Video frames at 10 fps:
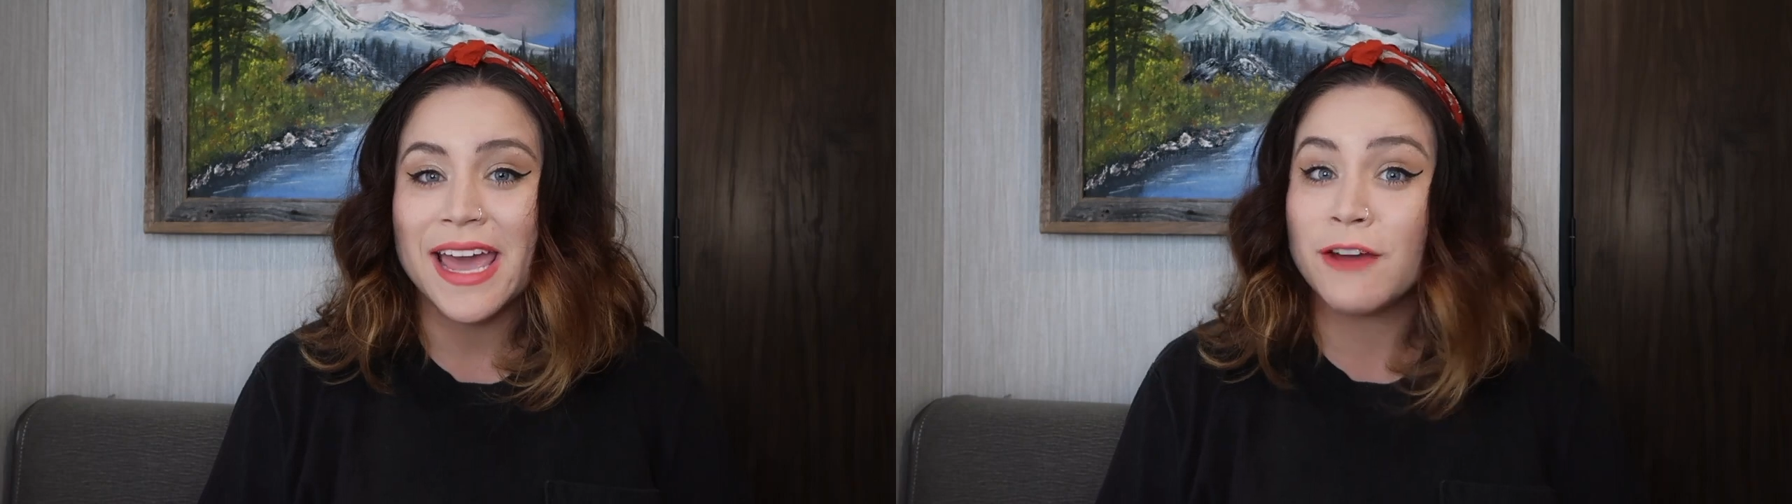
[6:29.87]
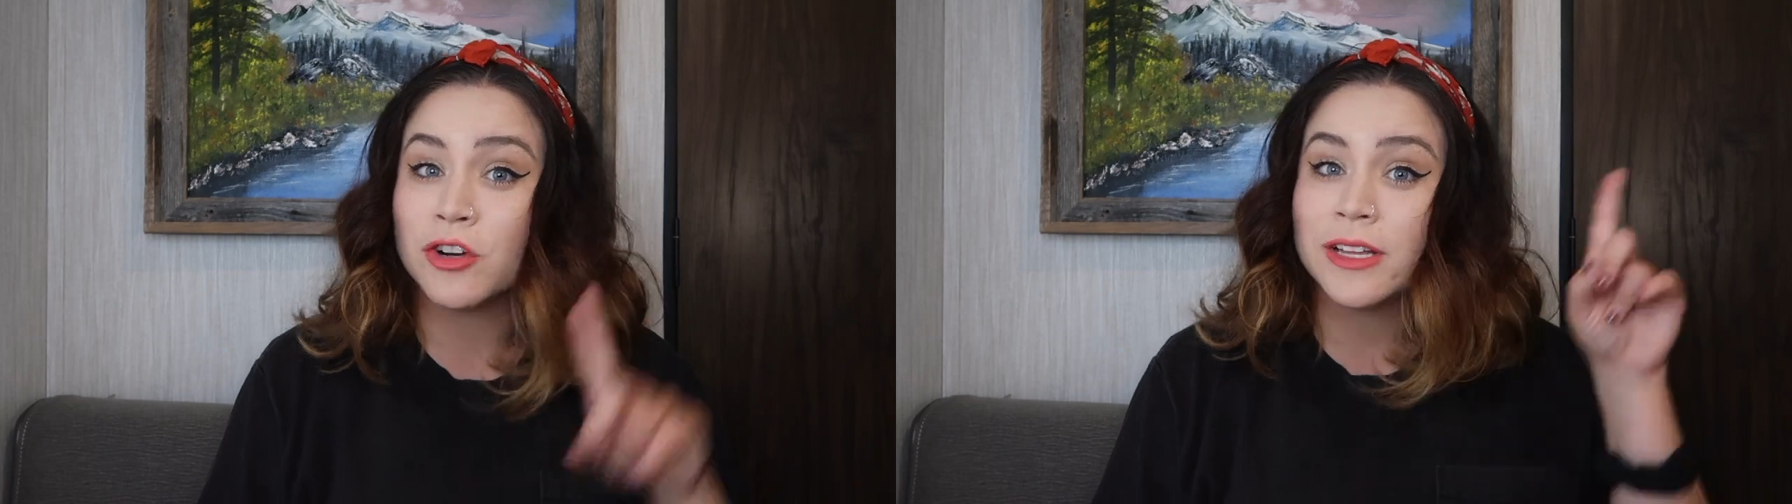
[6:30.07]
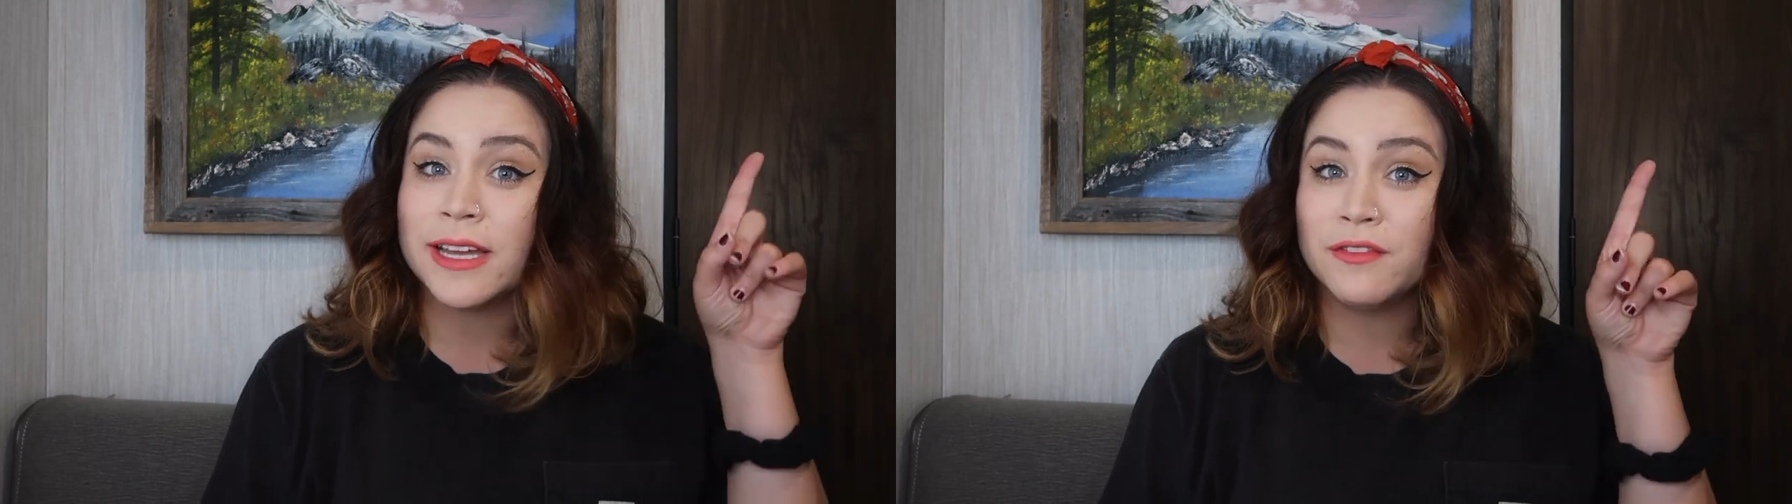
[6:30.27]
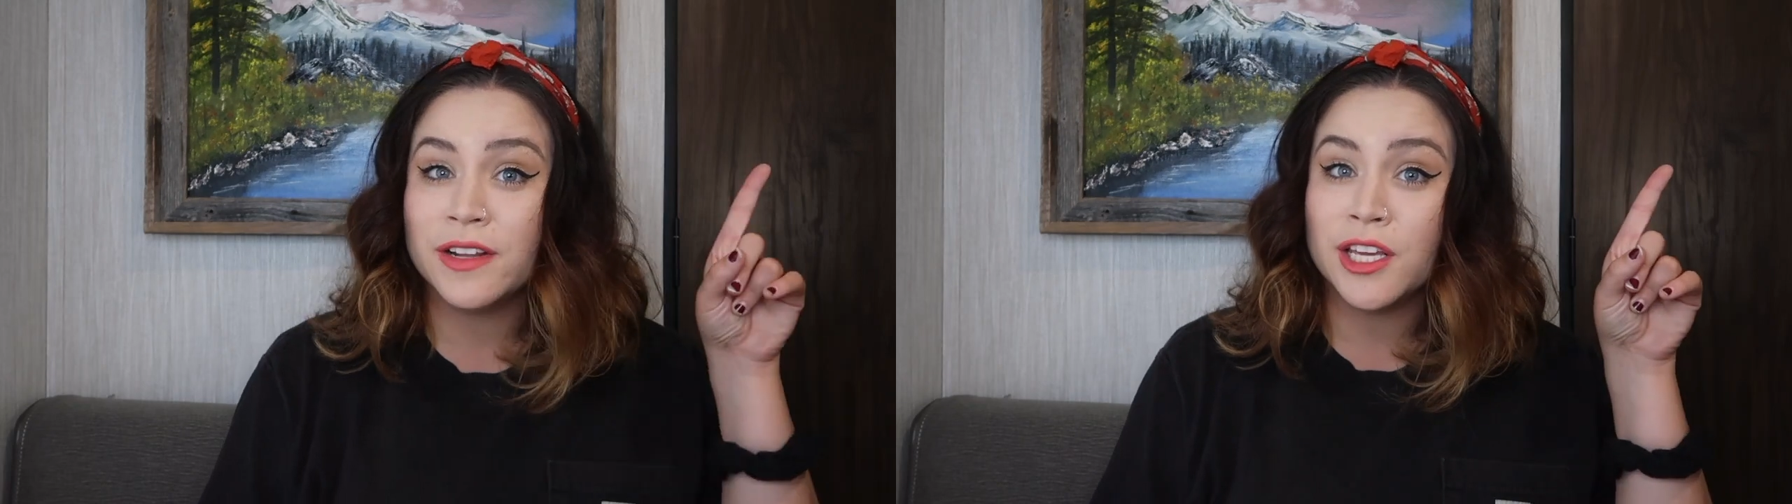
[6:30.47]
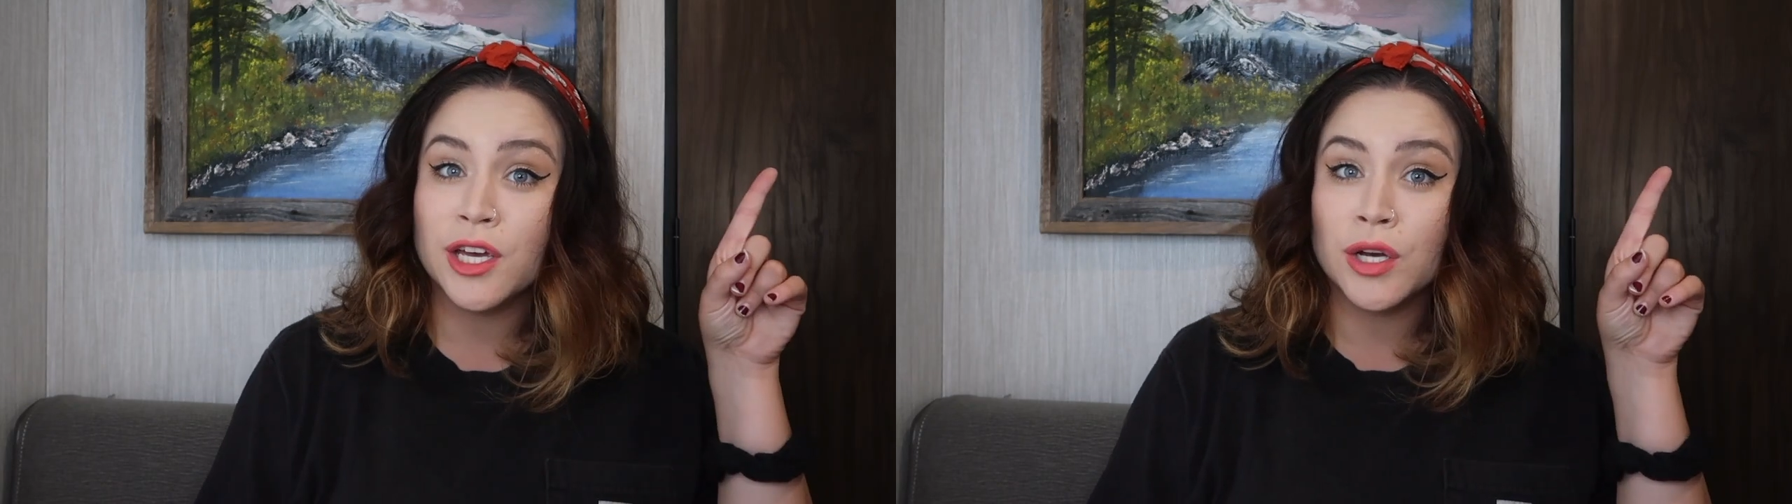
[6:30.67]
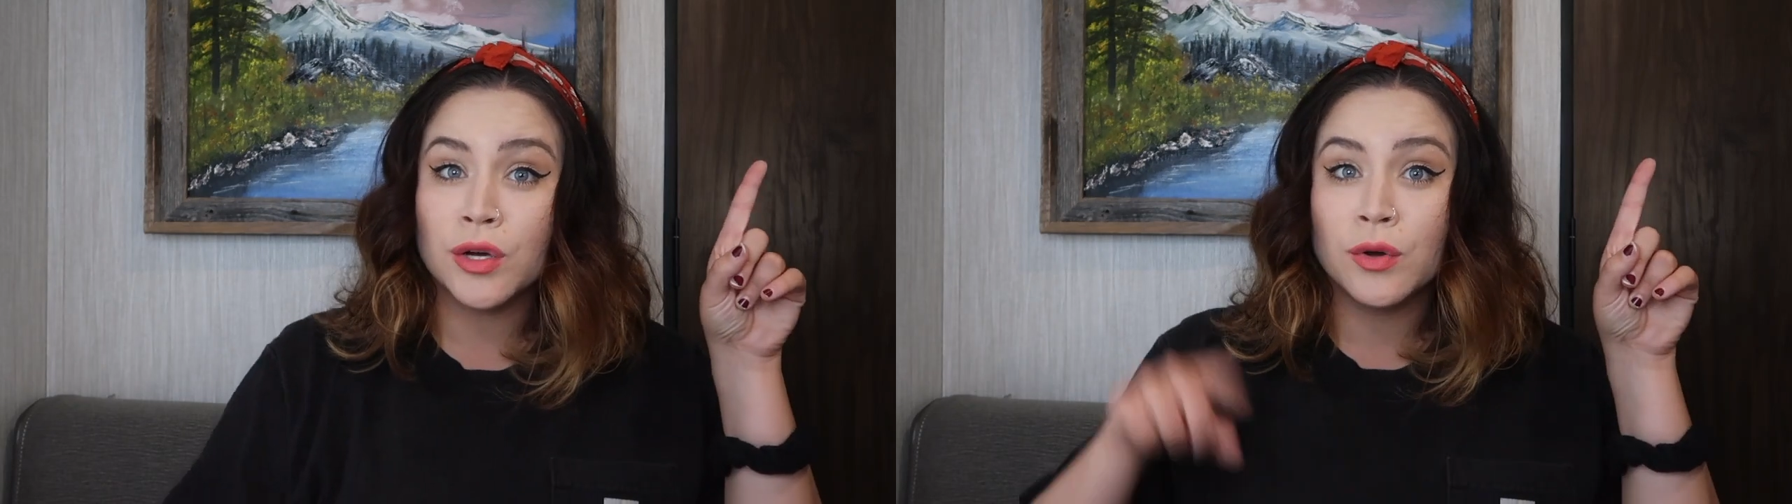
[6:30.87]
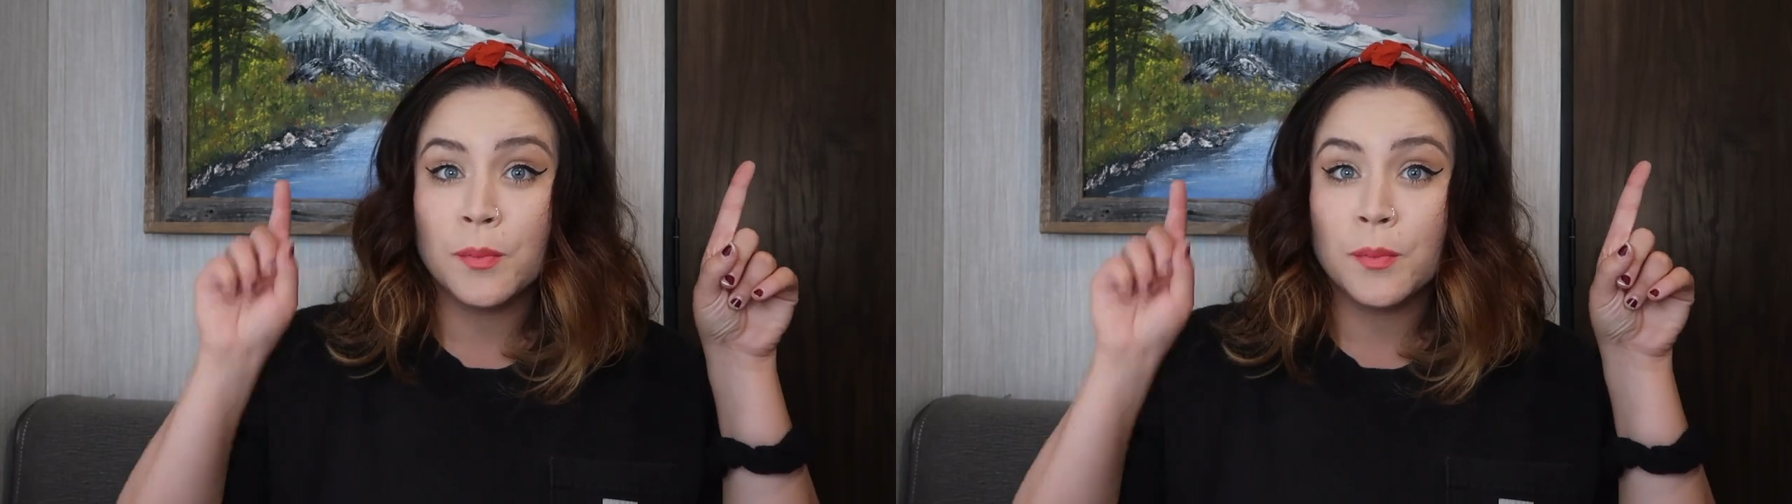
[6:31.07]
Everglade video,